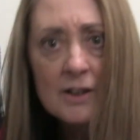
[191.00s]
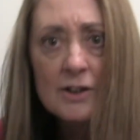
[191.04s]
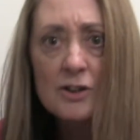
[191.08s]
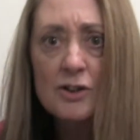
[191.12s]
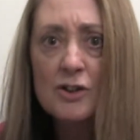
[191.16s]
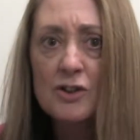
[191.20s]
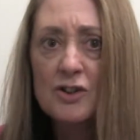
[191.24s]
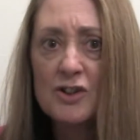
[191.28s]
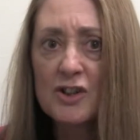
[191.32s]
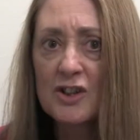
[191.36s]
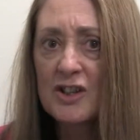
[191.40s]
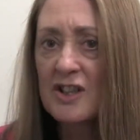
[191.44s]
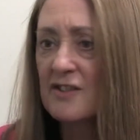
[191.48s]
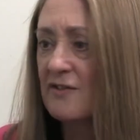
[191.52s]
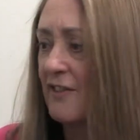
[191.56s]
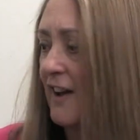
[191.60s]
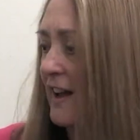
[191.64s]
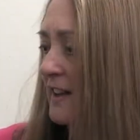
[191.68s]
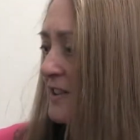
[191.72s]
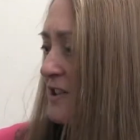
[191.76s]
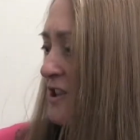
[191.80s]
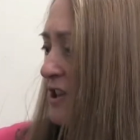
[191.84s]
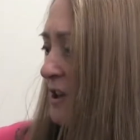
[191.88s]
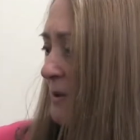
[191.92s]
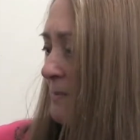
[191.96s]
You just
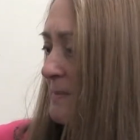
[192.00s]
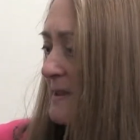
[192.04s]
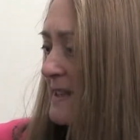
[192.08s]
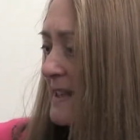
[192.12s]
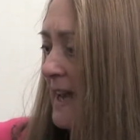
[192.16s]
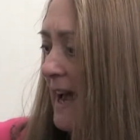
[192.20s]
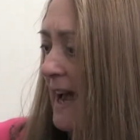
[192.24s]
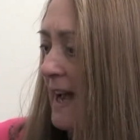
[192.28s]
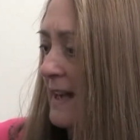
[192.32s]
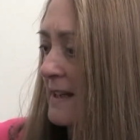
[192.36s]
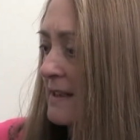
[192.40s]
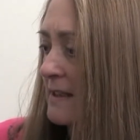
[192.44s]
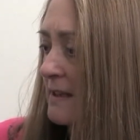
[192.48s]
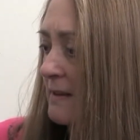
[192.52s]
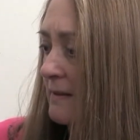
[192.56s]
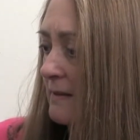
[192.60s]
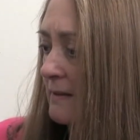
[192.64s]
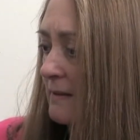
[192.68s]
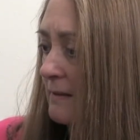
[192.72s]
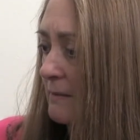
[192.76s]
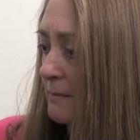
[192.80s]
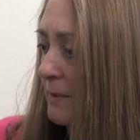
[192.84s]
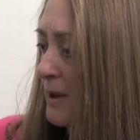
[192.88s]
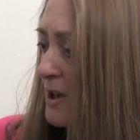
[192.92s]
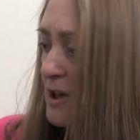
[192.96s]
felt upset,
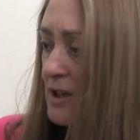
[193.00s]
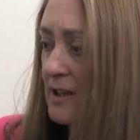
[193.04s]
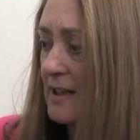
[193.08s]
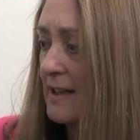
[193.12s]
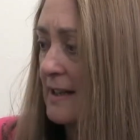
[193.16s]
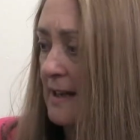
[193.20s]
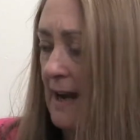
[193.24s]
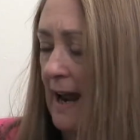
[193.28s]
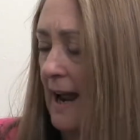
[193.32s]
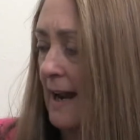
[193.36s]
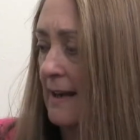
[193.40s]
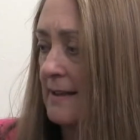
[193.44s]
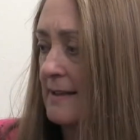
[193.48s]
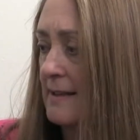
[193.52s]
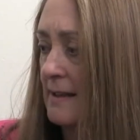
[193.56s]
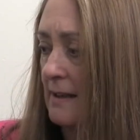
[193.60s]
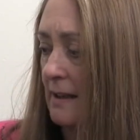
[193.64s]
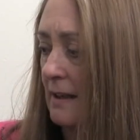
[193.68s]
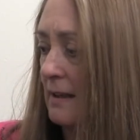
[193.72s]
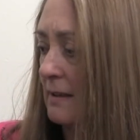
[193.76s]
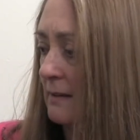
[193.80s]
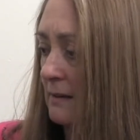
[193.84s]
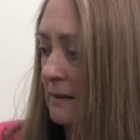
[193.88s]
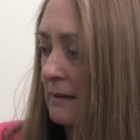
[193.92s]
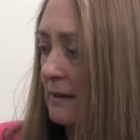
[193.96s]
but you didn't ask
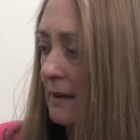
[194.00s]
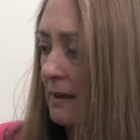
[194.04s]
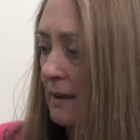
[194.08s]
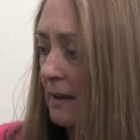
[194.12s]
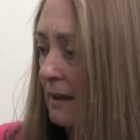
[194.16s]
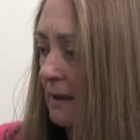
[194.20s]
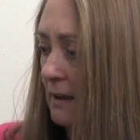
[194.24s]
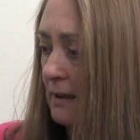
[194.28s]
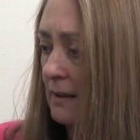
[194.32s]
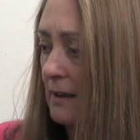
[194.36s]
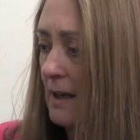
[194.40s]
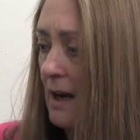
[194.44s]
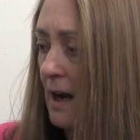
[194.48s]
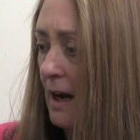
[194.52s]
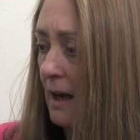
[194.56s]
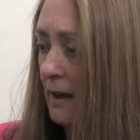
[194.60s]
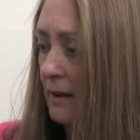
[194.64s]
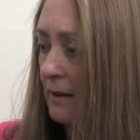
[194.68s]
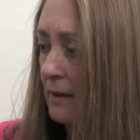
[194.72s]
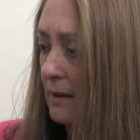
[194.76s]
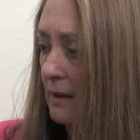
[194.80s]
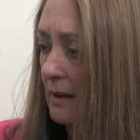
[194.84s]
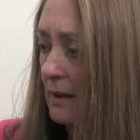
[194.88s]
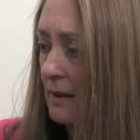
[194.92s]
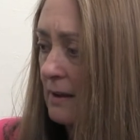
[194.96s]
her.
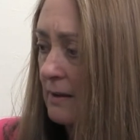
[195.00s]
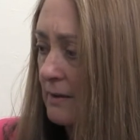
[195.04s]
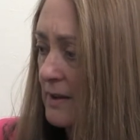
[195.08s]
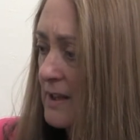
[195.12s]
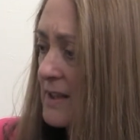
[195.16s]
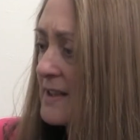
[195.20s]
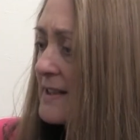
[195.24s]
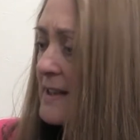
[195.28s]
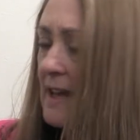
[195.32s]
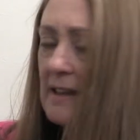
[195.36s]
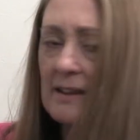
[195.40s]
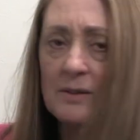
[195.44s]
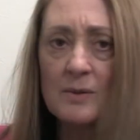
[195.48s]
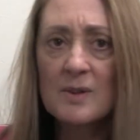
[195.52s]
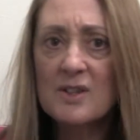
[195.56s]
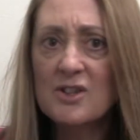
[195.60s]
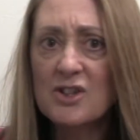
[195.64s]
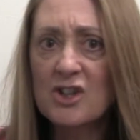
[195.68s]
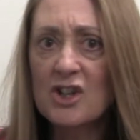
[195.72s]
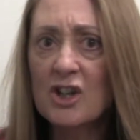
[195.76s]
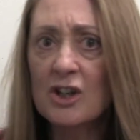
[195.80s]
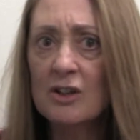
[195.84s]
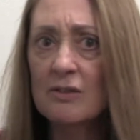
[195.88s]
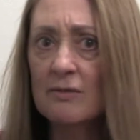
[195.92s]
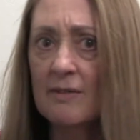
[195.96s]
No. Well, you said there was
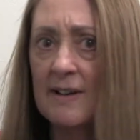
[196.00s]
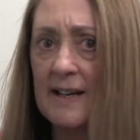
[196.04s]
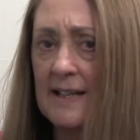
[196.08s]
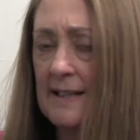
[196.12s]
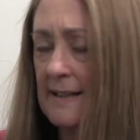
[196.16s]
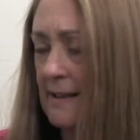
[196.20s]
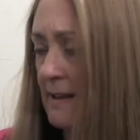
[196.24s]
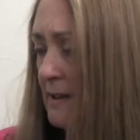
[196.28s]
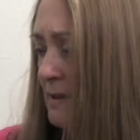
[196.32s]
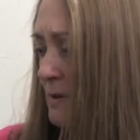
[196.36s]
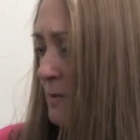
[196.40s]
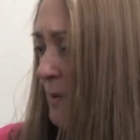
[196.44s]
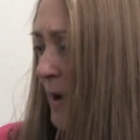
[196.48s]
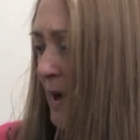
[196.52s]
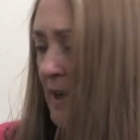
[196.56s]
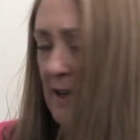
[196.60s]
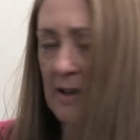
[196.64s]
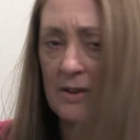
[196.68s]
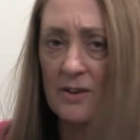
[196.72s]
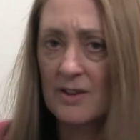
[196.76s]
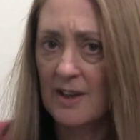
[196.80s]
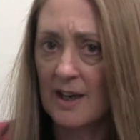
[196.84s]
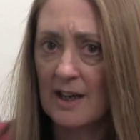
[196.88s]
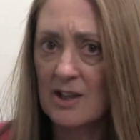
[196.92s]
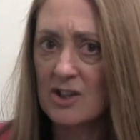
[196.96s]
two reasons why
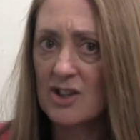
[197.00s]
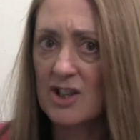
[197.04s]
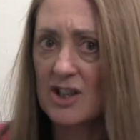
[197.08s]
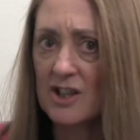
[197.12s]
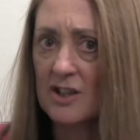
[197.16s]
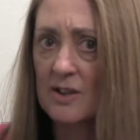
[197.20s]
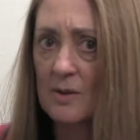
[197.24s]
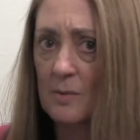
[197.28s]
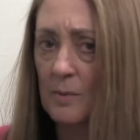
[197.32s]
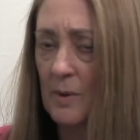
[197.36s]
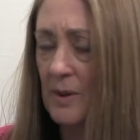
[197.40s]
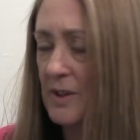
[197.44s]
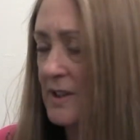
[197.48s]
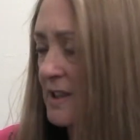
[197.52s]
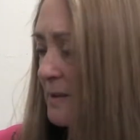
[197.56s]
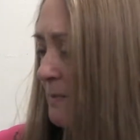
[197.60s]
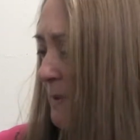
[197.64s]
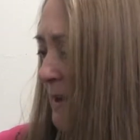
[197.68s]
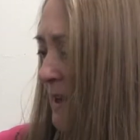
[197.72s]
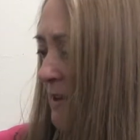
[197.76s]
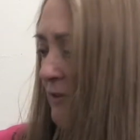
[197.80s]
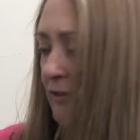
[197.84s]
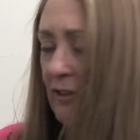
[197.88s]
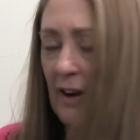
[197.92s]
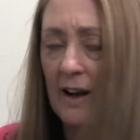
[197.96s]
you think she doesn't want to
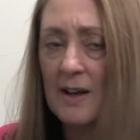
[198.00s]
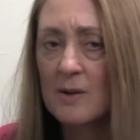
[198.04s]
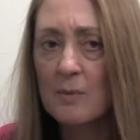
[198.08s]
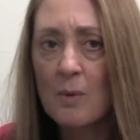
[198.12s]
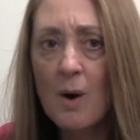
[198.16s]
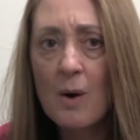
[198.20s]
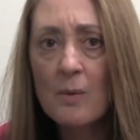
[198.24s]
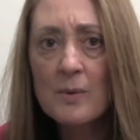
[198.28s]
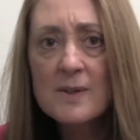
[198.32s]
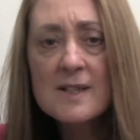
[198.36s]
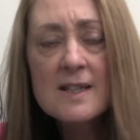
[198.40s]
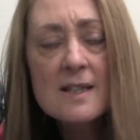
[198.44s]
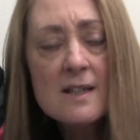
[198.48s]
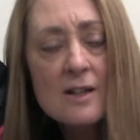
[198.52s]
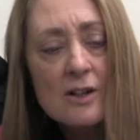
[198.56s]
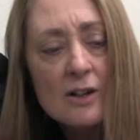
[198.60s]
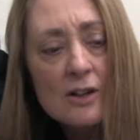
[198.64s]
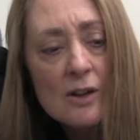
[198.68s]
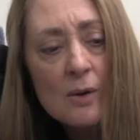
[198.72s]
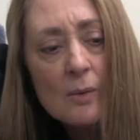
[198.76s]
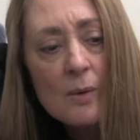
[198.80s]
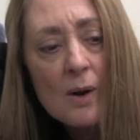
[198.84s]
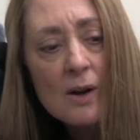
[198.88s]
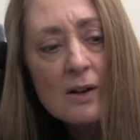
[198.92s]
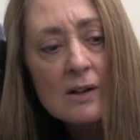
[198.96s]
be your friend. What was the
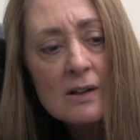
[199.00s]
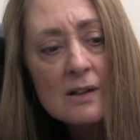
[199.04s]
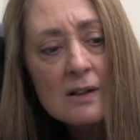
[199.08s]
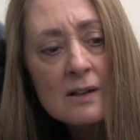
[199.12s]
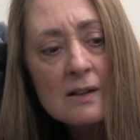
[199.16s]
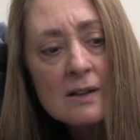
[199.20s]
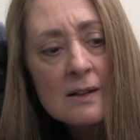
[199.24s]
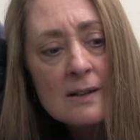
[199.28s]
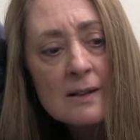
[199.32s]
other one?